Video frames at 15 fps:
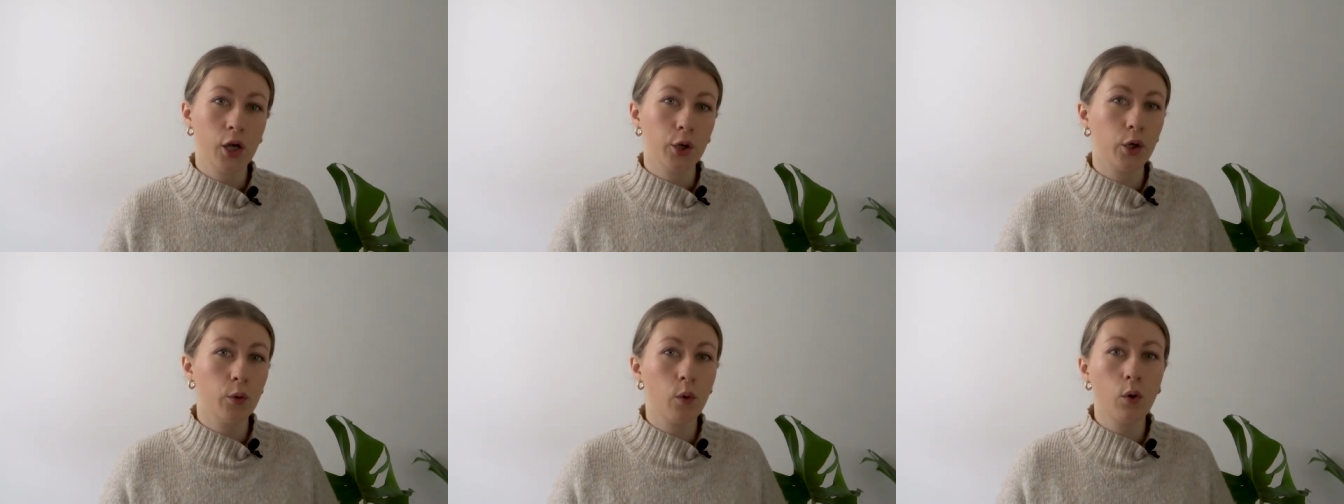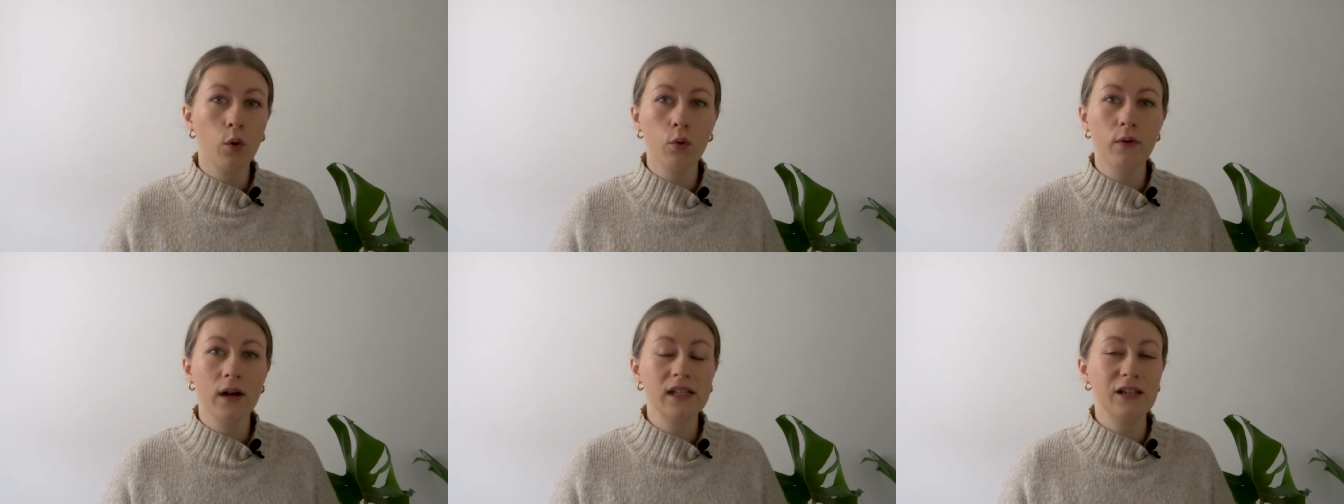who were
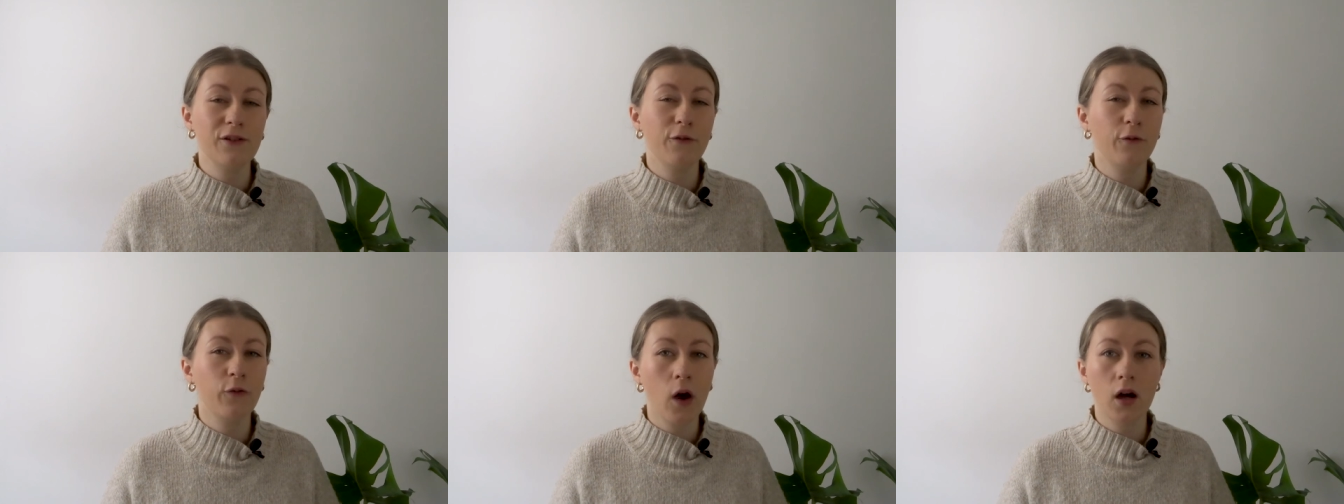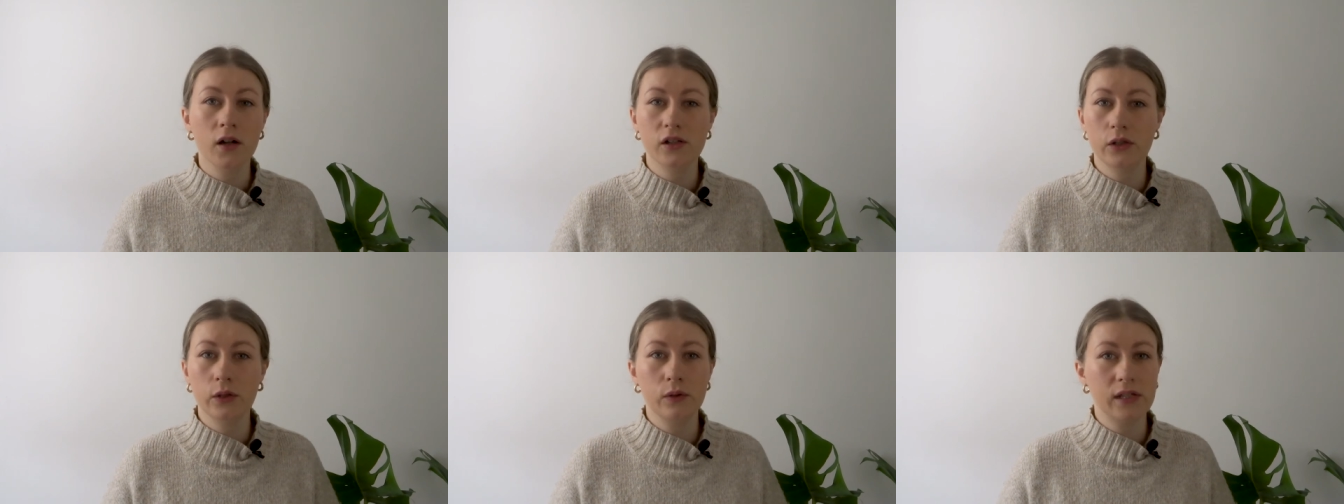already far
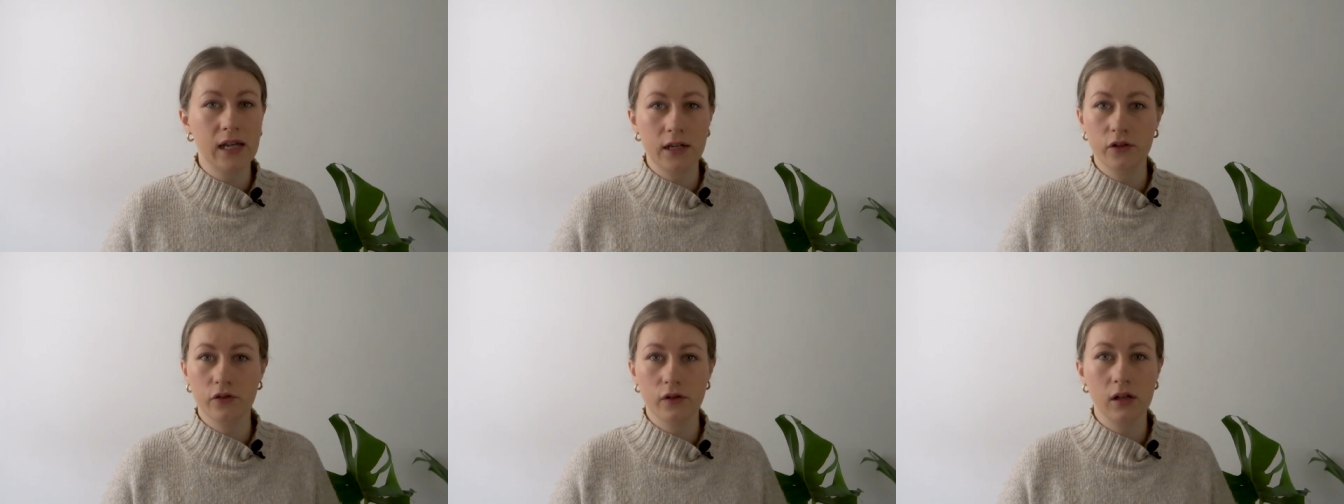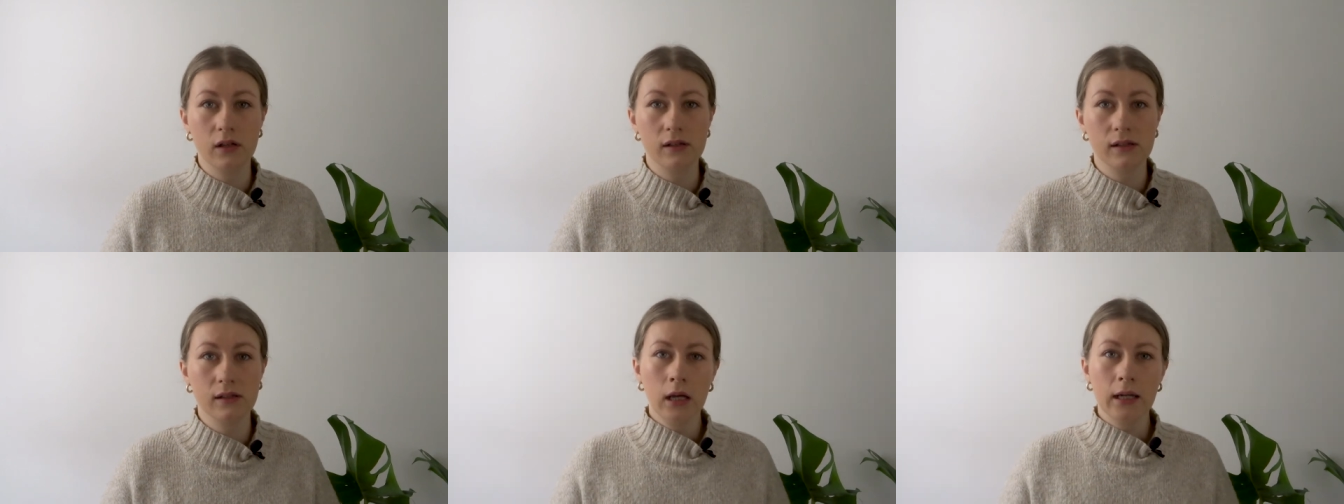too
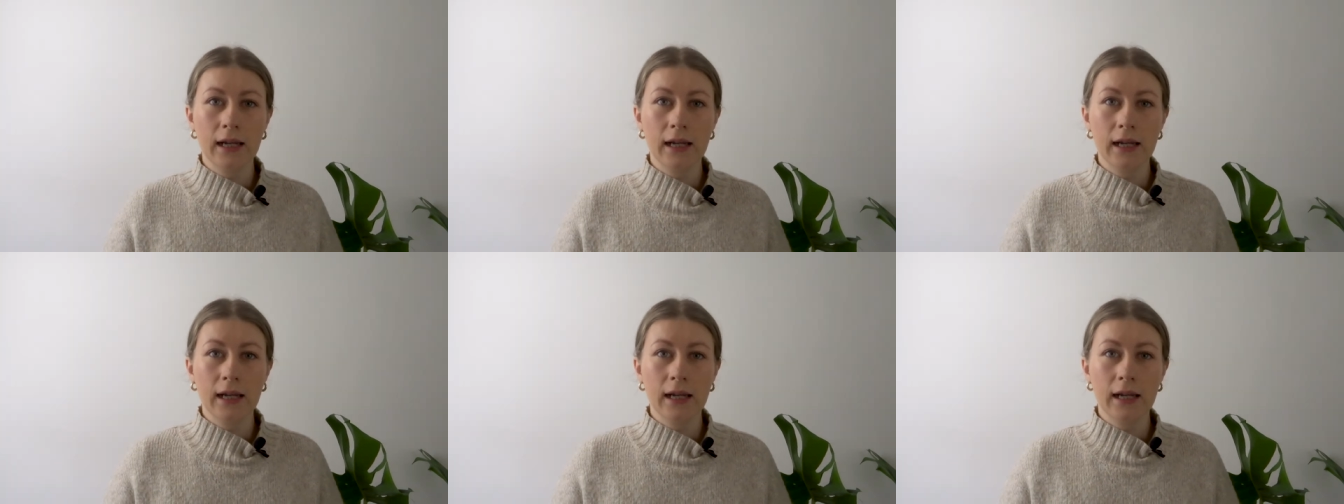dangerous.